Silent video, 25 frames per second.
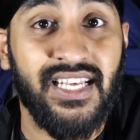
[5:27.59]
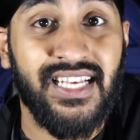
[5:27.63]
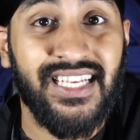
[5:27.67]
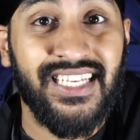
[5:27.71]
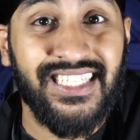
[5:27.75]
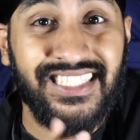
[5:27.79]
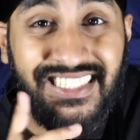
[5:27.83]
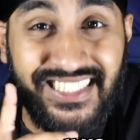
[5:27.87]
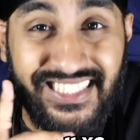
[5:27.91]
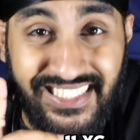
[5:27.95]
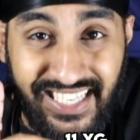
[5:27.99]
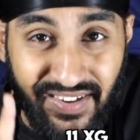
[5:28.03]

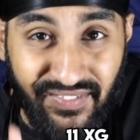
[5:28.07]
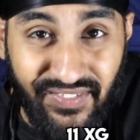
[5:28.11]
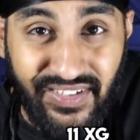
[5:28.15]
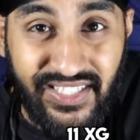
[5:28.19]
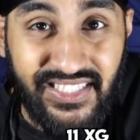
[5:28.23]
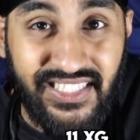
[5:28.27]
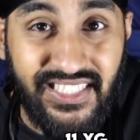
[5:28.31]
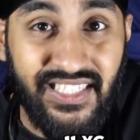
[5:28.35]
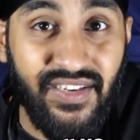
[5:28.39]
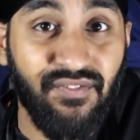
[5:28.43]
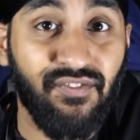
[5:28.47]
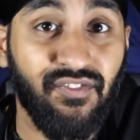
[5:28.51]

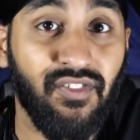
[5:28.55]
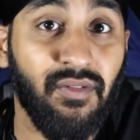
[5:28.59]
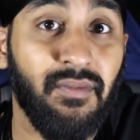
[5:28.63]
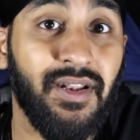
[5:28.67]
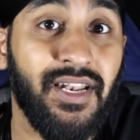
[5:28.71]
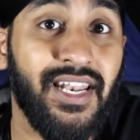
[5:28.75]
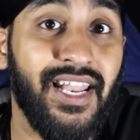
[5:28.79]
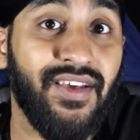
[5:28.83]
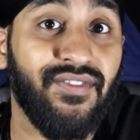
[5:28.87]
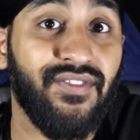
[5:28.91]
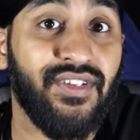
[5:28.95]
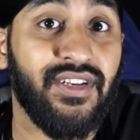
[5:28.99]
17 from
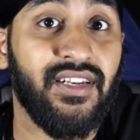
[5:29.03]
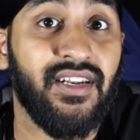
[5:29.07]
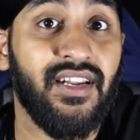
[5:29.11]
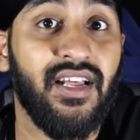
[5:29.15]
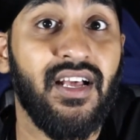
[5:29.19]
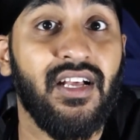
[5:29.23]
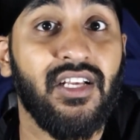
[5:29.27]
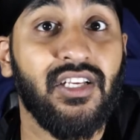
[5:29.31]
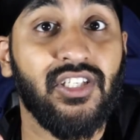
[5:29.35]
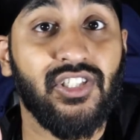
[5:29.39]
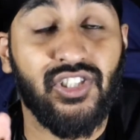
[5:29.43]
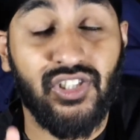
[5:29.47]
11.
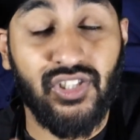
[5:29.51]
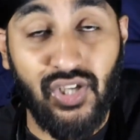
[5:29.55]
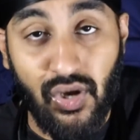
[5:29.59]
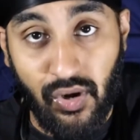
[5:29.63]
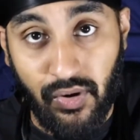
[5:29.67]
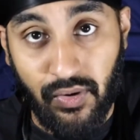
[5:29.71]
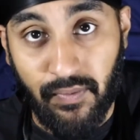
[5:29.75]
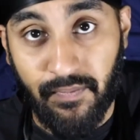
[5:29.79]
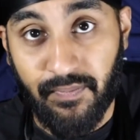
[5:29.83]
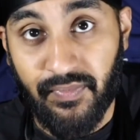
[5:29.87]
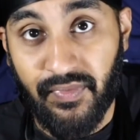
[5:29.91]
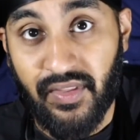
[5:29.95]

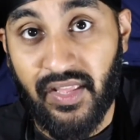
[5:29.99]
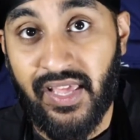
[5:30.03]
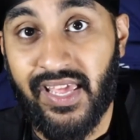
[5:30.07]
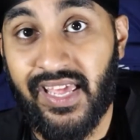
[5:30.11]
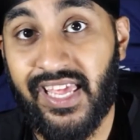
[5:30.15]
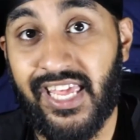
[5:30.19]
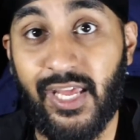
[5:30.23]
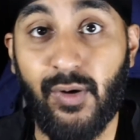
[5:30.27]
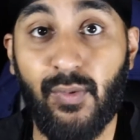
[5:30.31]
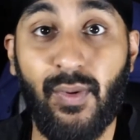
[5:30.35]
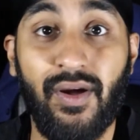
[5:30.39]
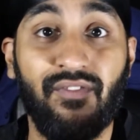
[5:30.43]
So,
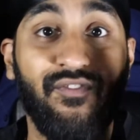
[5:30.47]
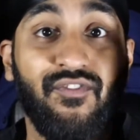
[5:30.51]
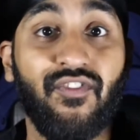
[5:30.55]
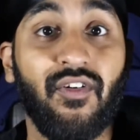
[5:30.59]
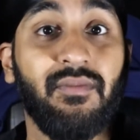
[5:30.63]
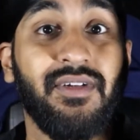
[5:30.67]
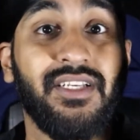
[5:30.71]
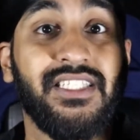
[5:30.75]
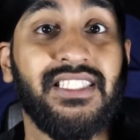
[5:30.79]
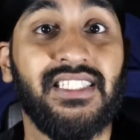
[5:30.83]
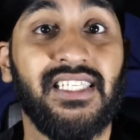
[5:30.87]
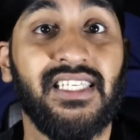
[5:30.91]
he went from
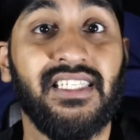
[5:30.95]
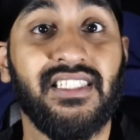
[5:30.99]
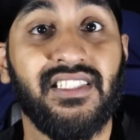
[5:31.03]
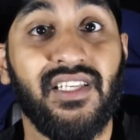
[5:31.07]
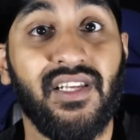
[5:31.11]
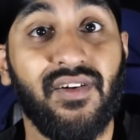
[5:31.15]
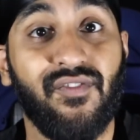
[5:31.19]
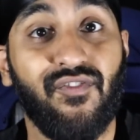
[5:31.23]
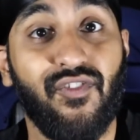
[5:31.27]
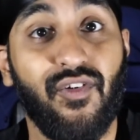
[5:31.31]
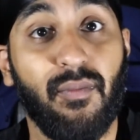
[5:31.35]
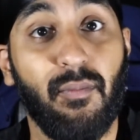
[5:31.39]
a
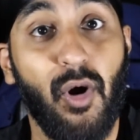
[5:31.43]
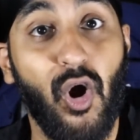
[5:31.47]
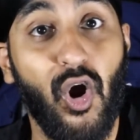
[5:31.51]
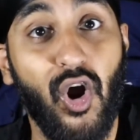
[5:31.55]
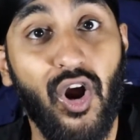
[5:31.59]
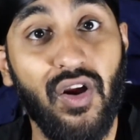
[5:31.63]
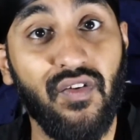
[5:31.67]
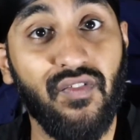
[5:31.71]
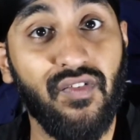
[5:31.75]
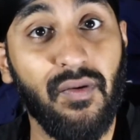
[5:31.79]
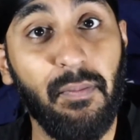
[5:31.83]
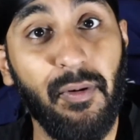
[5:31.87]
season from
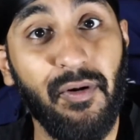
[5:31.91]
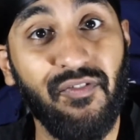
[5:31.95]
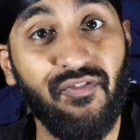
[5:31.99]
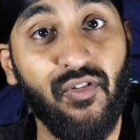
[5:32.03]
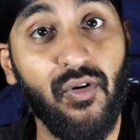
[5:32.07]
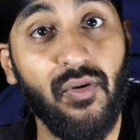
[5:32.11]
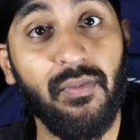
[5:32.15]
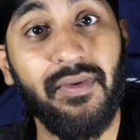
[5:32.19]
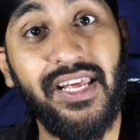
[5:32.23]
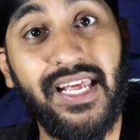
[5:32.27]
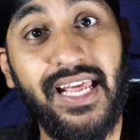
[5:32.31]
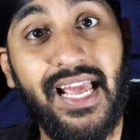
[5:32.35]

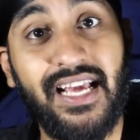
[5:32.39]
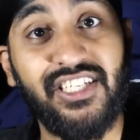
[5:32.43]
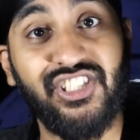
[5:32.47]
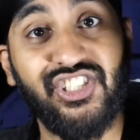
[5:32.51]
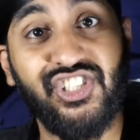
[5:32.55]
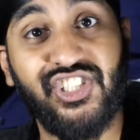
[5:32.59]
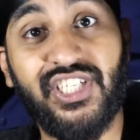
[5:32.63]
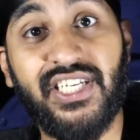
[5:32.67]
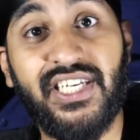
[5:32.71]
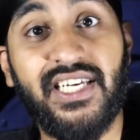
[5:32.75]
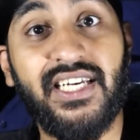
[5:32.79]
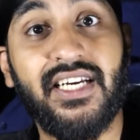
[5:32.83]
overperforming
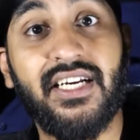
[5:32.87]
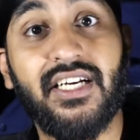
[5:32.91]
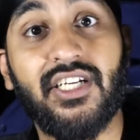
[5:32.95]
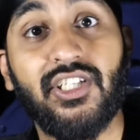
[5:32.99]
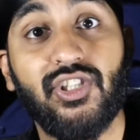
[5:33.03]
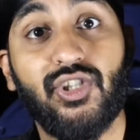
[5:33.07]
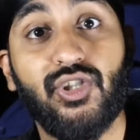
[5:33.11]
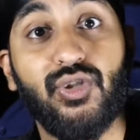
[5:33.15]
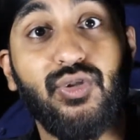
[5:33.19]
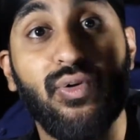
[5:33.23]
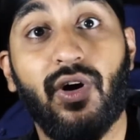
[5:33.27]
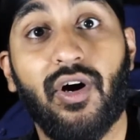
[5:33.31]
XG
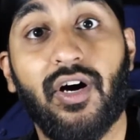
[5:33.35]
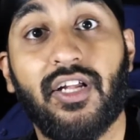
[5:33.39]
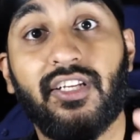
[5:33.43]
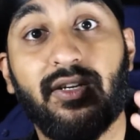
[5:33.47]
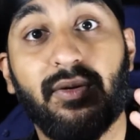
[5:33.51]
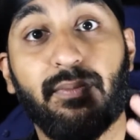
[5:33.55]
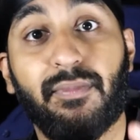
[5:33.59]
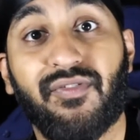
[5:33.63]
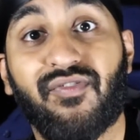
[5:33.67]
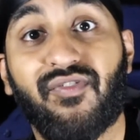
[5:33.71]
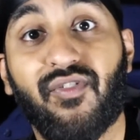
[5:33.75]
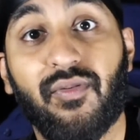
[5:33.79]
to
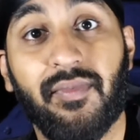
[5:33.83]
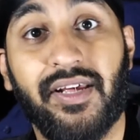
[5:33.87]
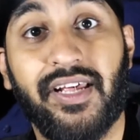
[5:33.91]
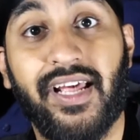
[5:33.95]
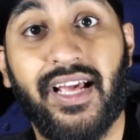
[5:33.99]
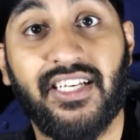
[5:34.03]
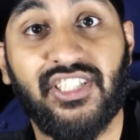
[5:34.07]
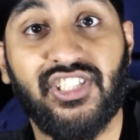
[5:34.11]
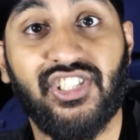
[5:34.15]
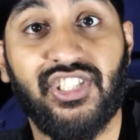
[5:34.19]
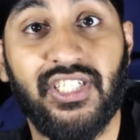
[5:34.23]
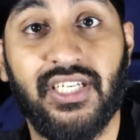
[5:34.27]
underperforming
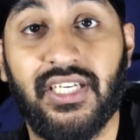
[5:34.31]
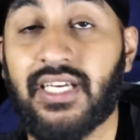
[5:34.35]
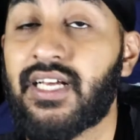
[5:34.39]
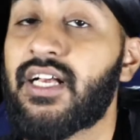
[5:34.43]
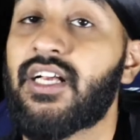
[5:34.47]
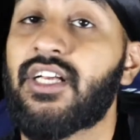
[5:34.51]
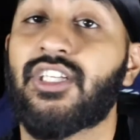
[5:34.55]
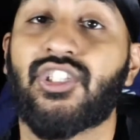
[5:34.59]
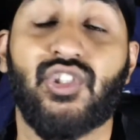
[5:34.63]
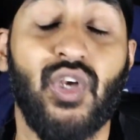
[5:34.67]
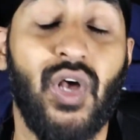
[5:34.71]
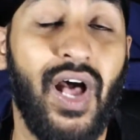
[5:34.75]
XG.
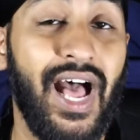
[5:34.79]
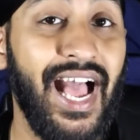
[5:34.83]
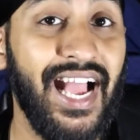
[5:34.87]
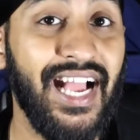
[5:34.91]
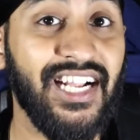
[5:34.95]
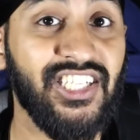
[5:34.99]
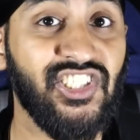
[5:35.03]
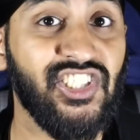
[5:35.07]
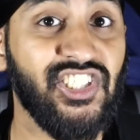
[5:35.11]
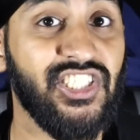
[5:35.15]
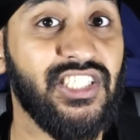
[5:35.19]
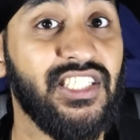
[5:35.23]
So
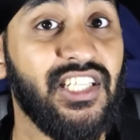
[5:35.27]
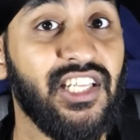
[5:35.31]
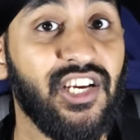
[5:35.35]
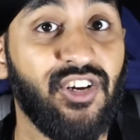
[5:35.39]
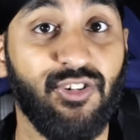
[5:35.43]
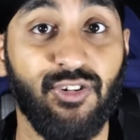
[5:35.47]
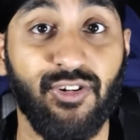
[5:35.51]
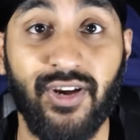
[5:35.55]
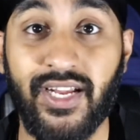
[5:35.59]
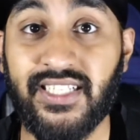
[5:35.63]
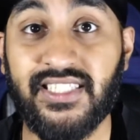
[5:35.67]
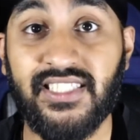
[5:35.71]
actually the
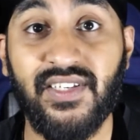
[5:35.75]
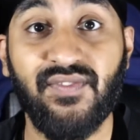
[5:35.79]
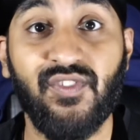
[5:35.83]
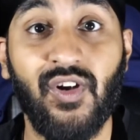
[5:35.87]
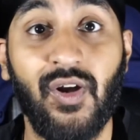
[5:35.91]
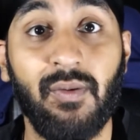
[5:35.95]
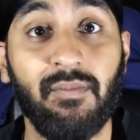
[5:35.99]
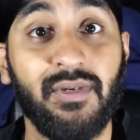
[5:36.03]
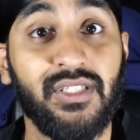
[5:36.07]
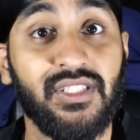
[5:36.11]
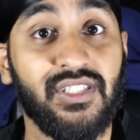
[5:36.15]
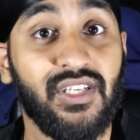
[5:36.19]
creative
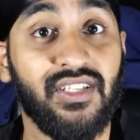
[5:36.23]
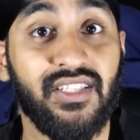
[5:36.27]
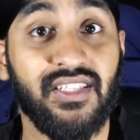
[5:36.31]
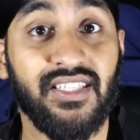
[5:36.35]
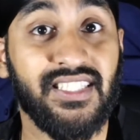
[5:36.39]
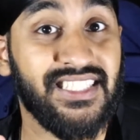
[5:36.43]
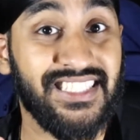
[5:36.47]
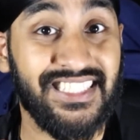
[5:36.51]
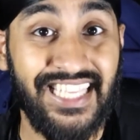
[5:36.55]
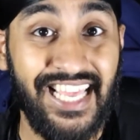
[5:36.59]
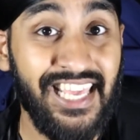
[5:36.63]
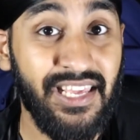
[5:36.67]
numbers are the
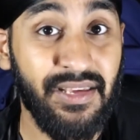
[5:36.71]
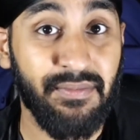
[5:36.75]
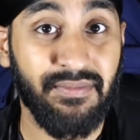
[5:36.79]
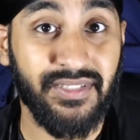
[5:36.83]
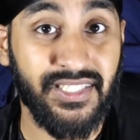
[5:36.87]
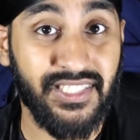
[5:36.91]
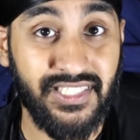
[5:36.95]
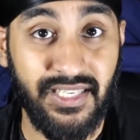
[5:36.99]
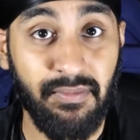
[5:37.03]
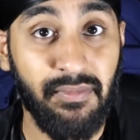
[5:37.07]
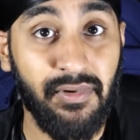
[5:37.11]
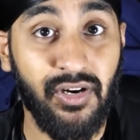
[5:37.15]
same,
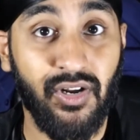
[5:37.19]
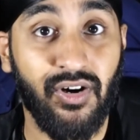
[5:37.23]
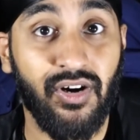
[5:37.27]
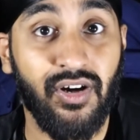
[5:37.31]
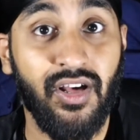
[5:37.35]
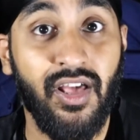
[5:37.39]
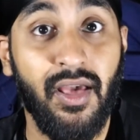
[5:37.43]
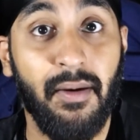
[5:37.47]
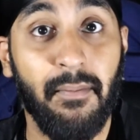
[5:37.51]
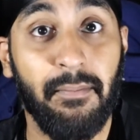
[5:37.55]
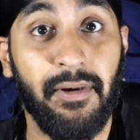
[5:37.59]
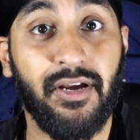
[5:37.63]
similar,
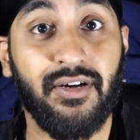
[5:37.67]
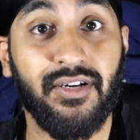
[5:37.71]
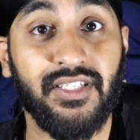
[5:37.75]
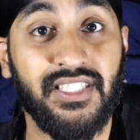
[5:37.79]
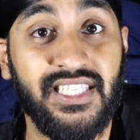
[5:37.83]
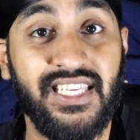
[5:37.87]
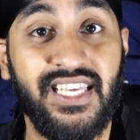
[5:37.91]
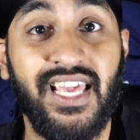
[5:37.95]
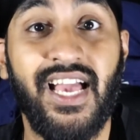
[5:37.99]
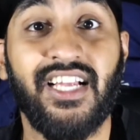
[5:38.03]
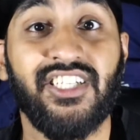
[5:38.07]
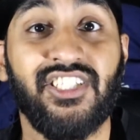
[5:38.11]
because
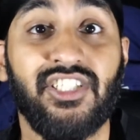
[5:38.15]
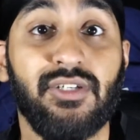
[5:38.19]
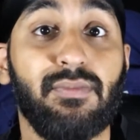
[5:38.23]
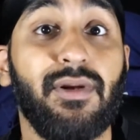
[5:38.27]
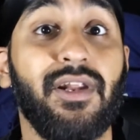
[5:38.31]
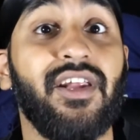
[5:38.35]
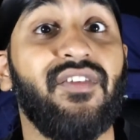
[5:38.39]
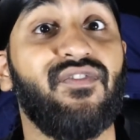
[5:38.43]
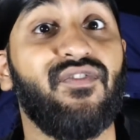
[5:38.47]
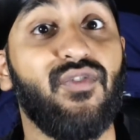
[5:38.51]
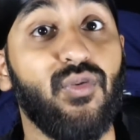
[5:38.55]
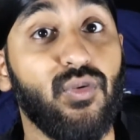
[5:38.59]
he actually
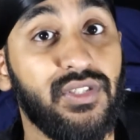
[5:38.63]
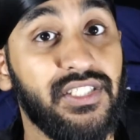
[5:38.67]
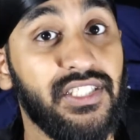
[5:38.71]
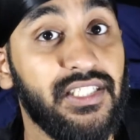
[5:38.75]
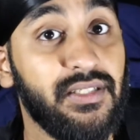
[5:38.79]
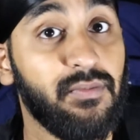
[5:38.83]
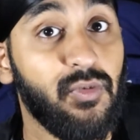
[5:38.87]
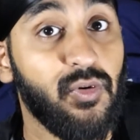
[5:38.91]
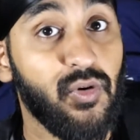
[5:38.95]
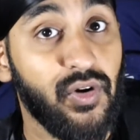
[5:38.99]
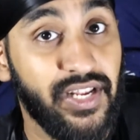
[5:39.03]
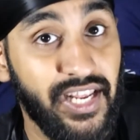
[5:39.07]
played 14
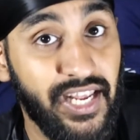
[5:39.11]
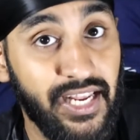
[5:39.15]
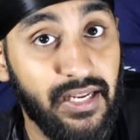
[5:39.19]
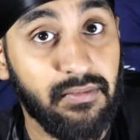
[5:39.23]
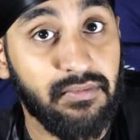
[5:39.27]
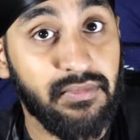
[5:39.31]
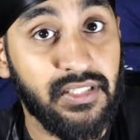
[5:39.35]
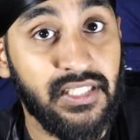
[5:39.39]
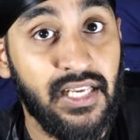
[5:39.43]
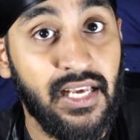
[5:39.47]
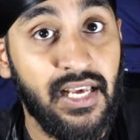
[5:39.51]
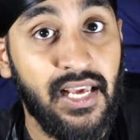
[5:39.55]
more
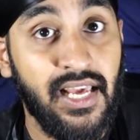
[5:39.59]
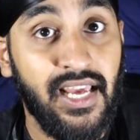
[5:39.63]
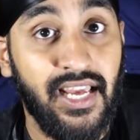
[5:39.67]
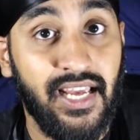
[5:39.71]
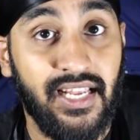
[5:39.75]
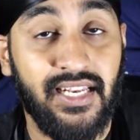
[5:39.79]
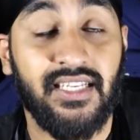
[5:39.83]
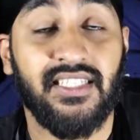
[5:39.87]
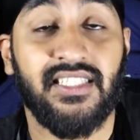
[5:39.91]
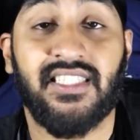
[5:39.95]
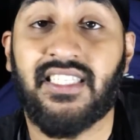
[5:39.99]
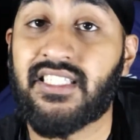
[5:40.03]
games in
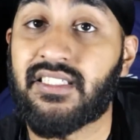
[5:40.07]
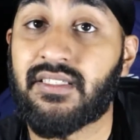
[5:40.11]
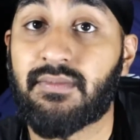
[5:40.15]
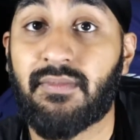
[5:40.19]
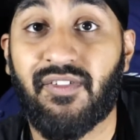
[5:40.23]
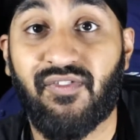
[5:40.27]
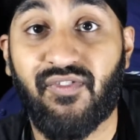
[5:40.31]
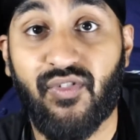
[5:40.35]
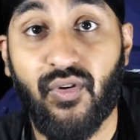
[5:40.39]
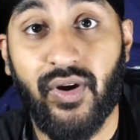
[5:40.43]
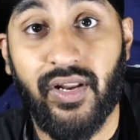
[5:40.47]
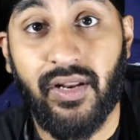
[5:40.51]
the season
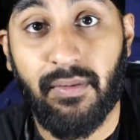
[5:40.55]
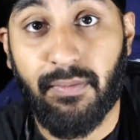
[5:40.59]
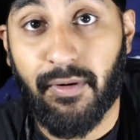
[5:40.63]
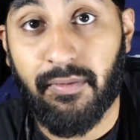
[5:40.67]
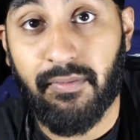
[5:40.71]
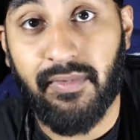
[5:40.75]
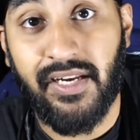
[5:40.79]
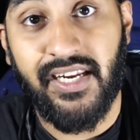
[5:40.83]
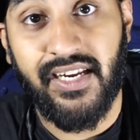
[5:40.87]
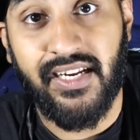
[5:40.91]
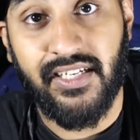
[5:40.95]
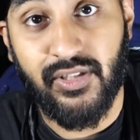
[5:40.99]
before in the
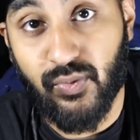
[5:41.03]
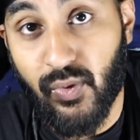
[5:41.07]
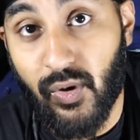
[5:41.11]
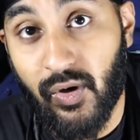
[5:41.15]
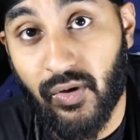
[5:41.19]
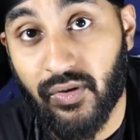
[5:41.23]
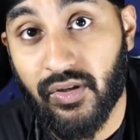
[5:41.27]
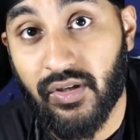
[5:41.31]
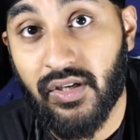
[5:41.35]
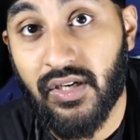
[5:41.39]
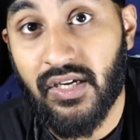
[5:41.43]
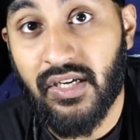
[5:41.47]
Premier League as well.